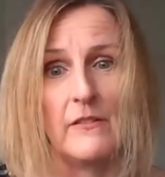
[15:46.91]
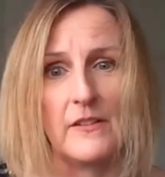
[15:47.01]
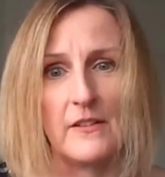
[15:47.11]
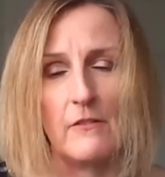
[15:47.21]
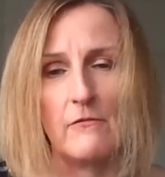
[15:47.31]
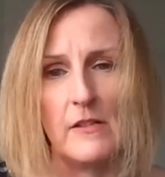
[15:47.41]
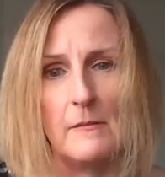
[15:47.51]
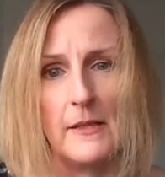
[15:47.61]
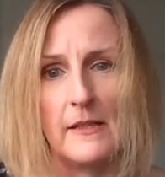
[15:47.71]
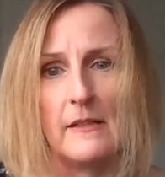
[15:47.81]
and start
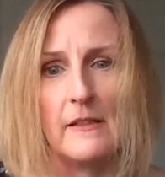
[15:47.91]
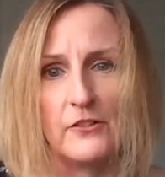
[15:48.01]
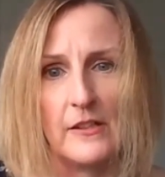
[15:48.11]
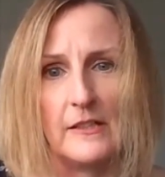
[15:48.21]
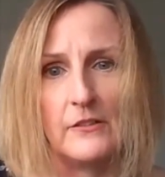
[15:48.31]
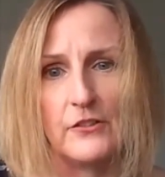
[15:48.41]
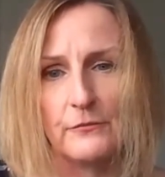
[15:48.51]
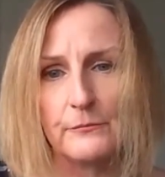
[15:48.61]
really making a change.